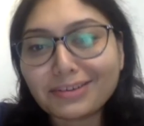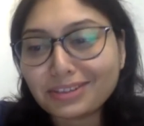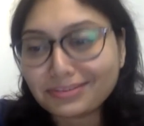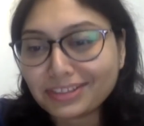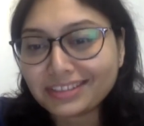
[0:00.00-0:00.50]

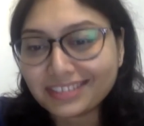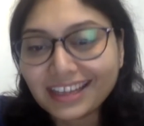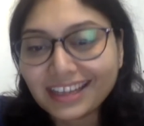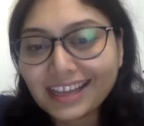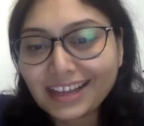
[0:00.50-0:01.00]
with
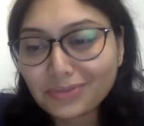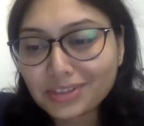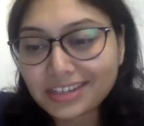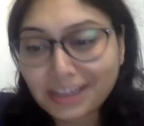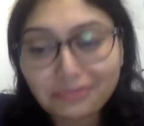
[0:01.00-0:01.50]
the
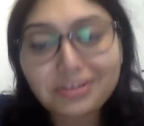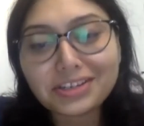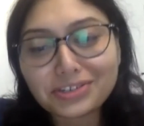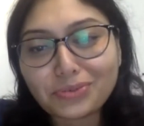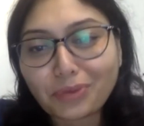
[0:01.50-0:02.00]

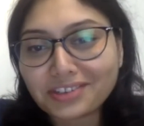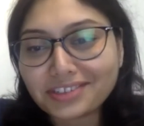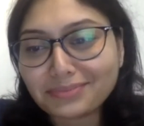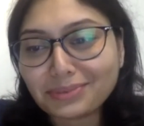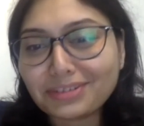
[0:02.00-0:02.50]
definition
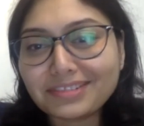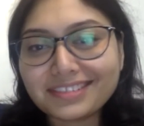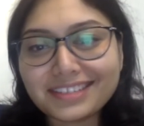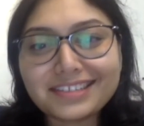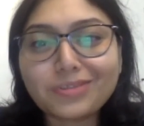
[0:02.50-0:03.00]
question, because
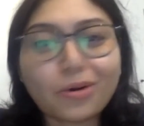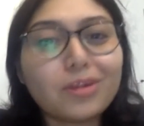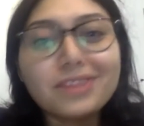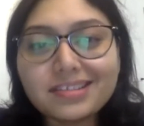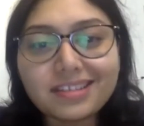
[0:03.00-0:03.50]
this is
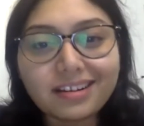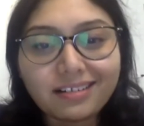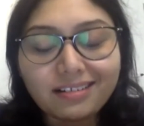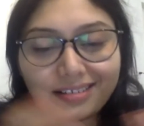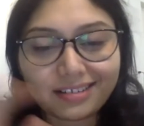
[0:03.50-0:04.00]
always
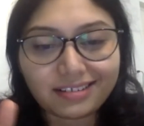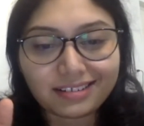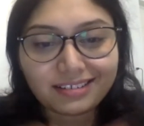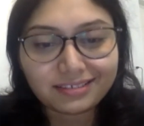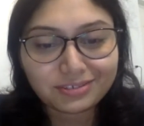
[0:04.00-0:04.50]

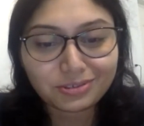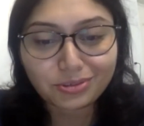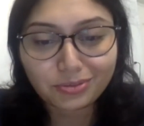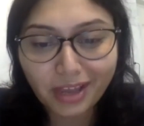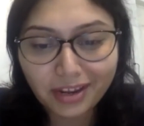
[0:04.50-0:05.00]

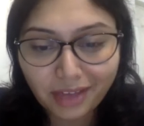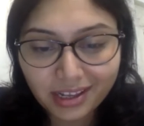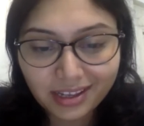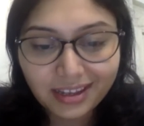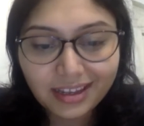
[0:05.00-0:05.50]
very, very